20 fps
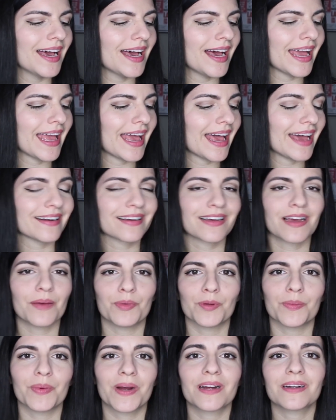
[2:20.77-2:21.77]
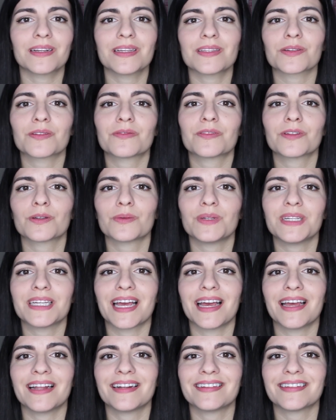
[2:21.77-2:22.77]
I had a couple parties over the
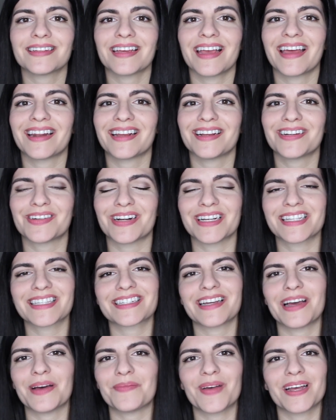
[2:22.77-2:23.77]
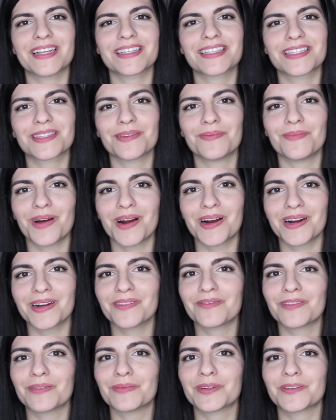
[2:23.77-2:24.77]
weekend and I dressed up as
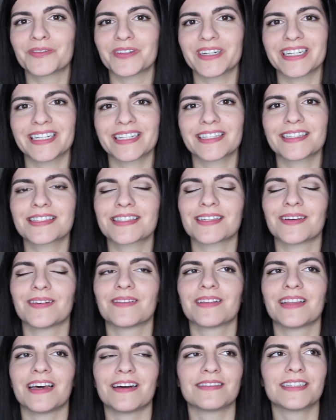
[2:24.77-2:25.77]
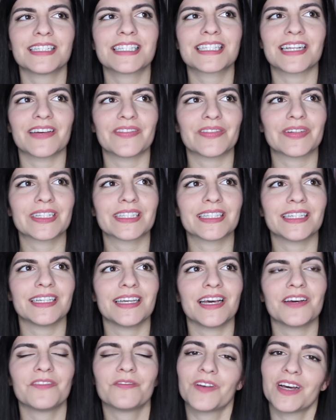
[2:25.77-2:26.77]
Samara from The Ring, so that was definitely
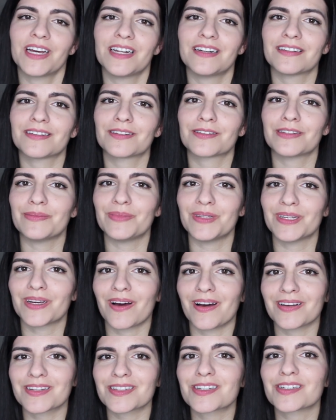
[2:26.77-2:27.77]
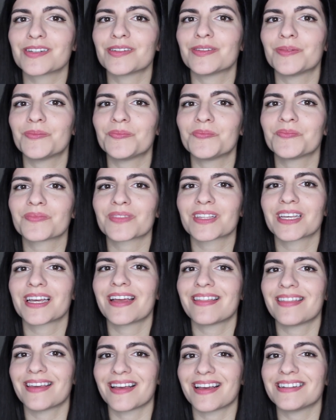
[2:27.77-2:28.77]
a fun, creepy costume.
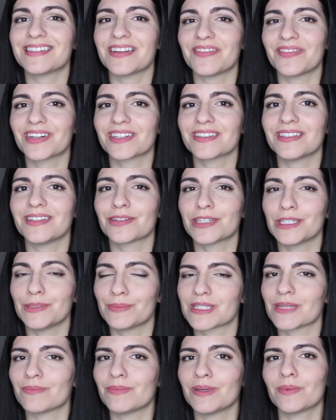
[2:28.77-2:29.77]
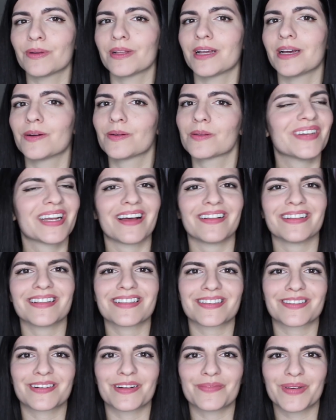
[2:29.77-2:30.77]
I think I definitely creeped some people out. And I'll
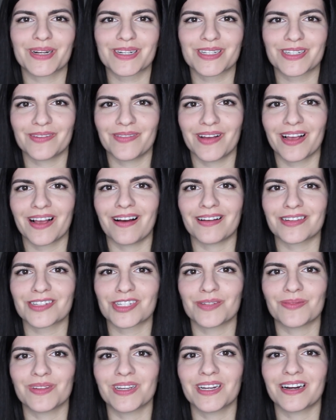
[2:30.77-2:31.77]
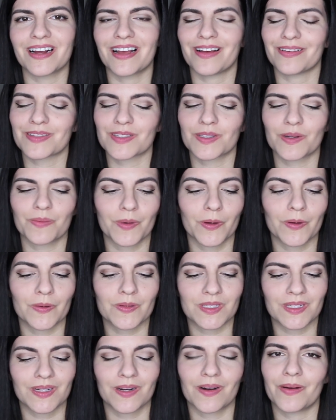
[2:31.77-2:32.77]
insert a picture of my costume here. I also
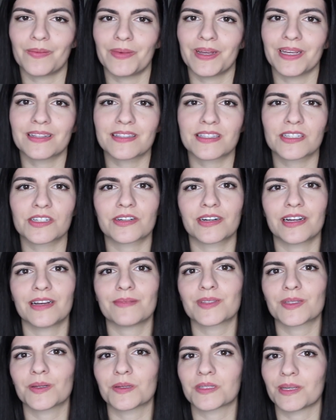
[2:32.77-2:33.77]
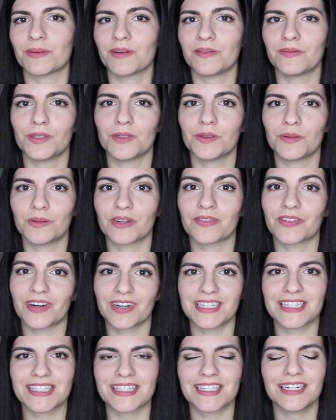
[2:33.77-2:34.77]
posted it on my Instagram, so some of you would have
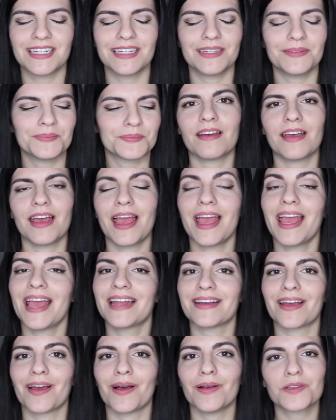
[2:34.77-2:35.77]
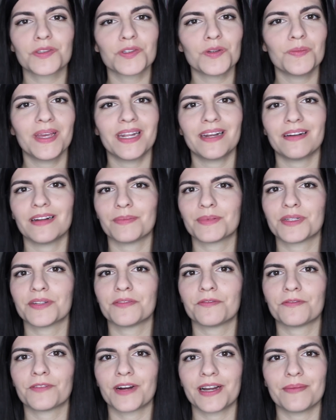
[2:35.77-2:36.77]
already seen it. And I also made it up to
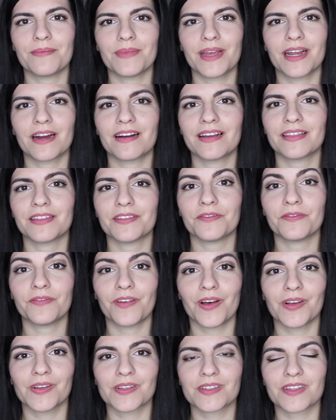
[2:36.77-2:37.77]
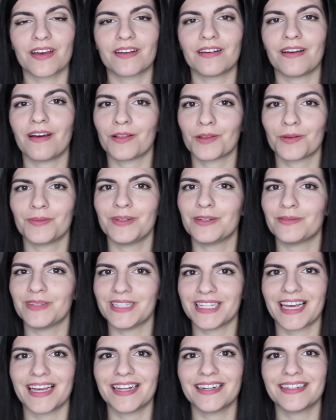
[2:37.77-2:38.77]
Frightmare in the Falls on Halloween
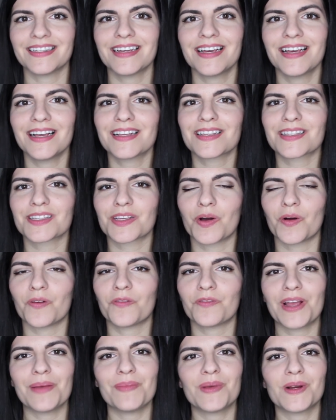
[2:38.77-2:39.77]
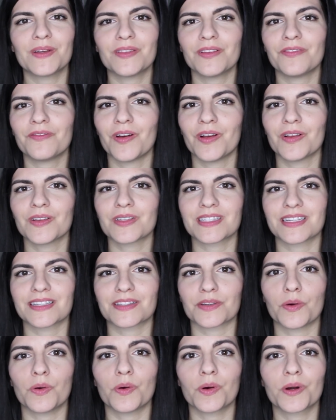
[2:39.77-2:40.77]
weekend. So Frightmare in the Falls is
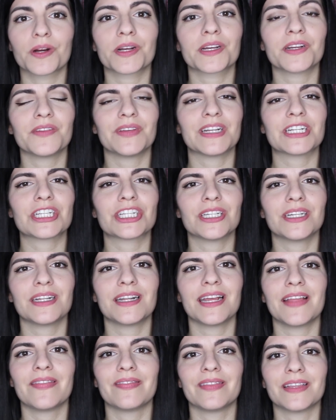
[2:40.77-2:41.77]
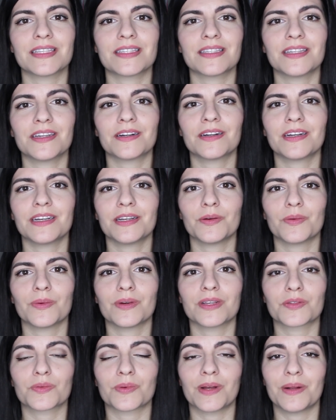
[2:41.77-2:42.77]
a horror convention, and this year it
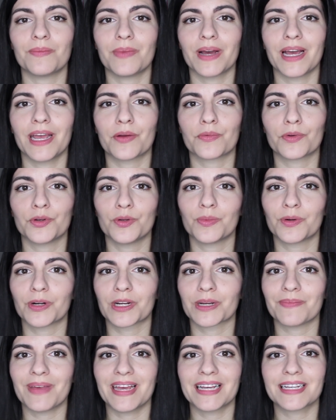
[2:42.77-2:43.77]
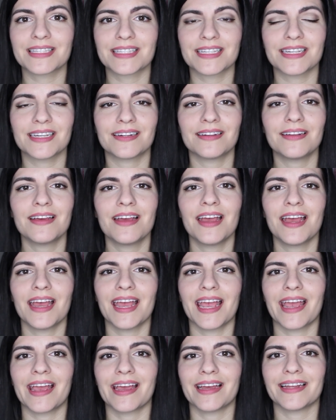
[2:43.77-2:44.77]
was run by Rue Morgue magazine,
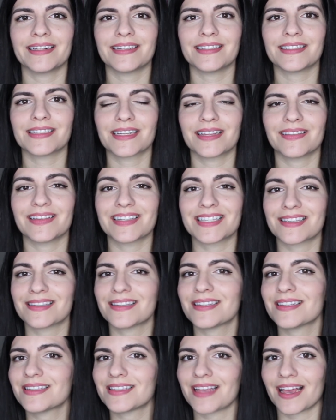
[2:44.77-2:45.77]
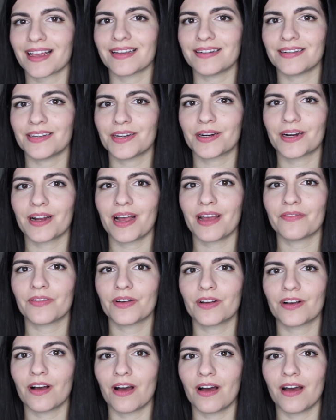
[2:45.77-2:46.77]
and this is the second year
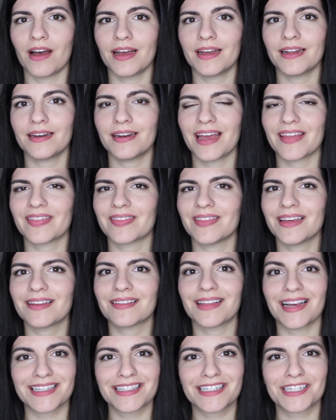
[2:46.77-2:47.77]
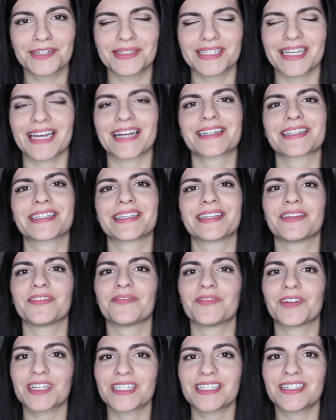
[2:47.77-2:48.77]
I've gone. I think last year was actually the
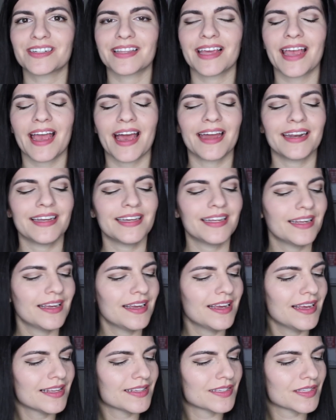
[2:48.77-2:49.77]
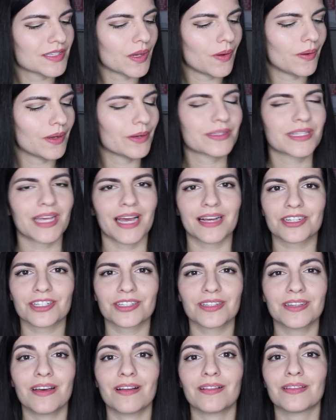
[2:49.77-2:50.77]
first year they had it, so it was
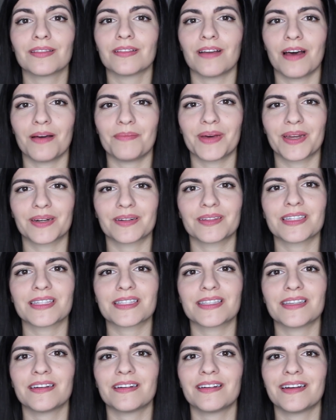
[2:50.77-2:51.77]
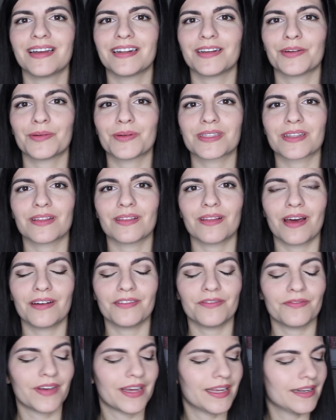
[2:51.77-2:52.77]
actually a lot better this year and it was a lot
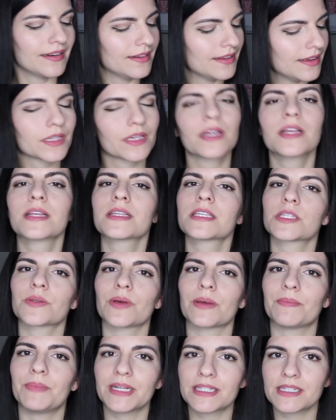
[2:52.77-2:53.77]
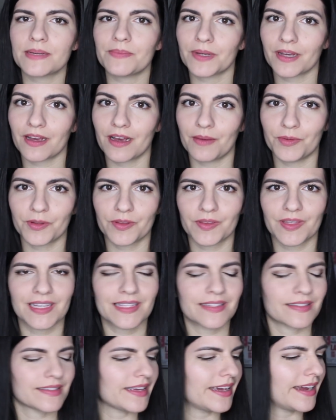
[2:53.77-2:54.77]
of fun. So I picked up a couple
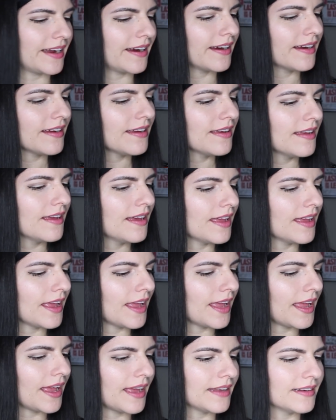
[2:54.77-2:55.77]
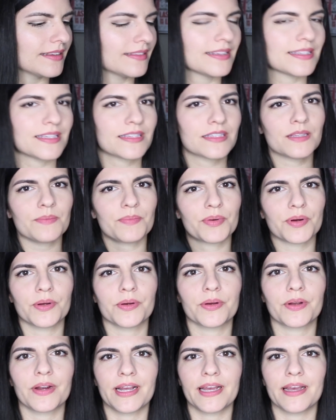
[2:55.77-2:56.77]
things there, and this is the
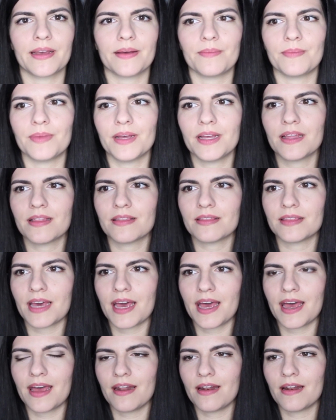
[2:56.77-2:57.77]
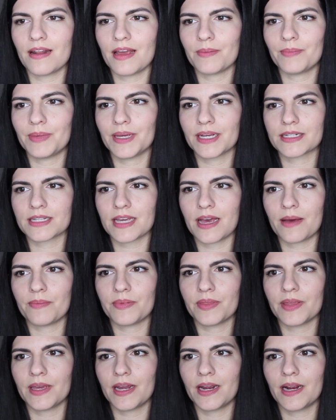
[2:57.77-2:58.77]
program that I picked
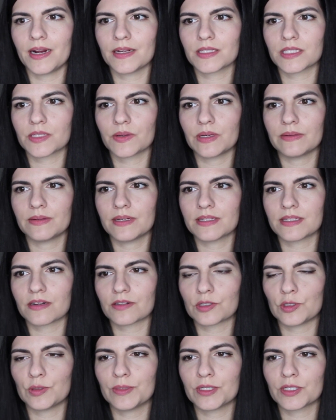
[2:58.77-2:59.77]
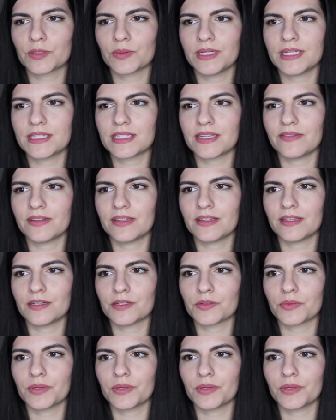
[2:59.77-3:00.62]
up there. So it was October 27th and